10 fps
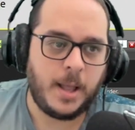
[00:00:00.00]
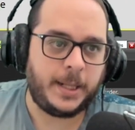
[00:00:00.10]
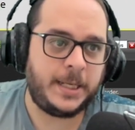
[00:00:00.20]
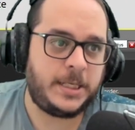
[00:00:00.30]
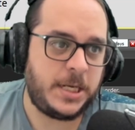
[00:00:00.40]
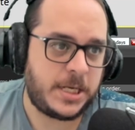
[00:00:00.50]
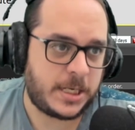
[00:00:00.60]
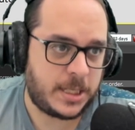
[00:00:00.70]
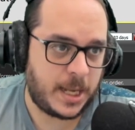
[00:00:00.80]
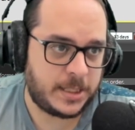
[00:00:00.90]
This is
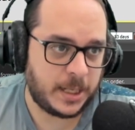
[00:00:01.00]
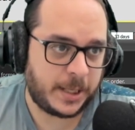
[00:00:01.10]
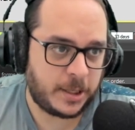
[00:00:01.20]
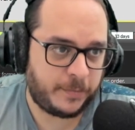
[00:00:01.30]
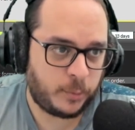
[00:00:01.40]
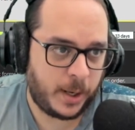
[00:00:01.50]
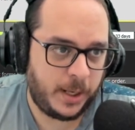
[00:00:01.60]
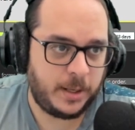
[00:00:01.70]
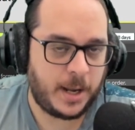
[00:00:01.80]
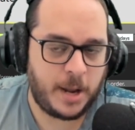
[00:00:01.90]
a, a selection of
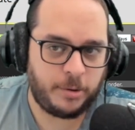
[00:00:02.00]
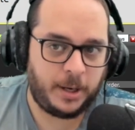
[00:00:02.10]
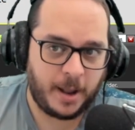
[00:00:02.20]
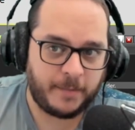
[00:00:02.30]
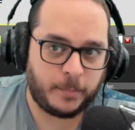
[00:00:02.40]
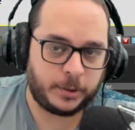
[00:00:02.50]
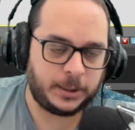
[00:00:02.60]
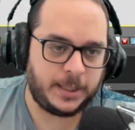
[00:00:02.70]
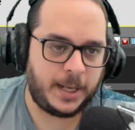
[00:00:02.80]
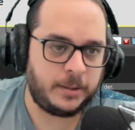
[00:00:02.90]
twenty, I really have more
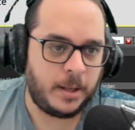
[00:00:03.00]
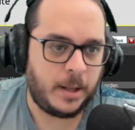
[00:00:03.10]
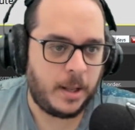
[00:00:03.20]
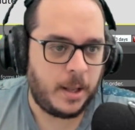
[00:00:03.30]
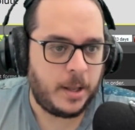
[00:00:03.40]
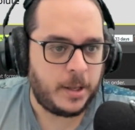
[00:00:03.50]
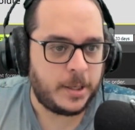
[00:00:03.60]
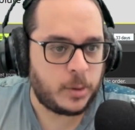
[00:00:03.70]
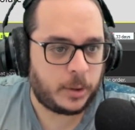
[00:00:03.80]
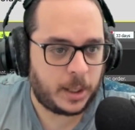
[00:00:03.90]
than that.
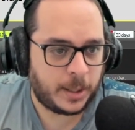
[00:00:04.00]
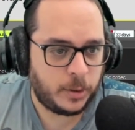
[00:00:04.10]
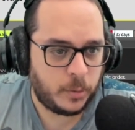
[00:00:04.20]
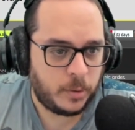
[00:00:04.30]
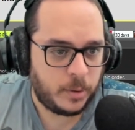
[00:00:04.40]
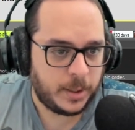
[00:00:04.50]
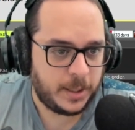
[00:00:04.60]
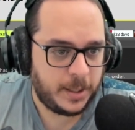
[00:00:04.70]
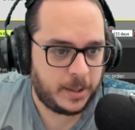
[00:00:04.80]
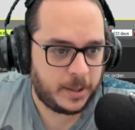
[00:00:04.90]
So what I can do
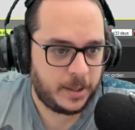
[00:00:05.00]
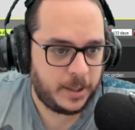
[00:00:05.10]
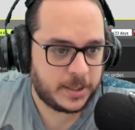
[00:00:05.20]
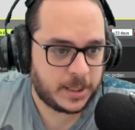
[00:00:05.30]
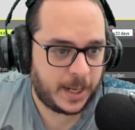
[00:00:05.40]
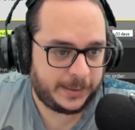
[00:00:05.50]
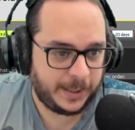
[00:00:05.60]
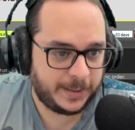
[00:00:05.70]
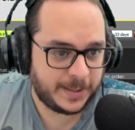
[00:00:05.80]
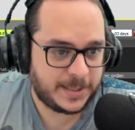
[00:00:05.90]
is
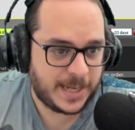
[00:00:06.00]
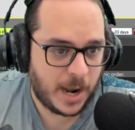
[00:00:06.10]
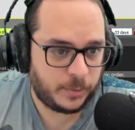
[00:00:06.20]
selecting the sound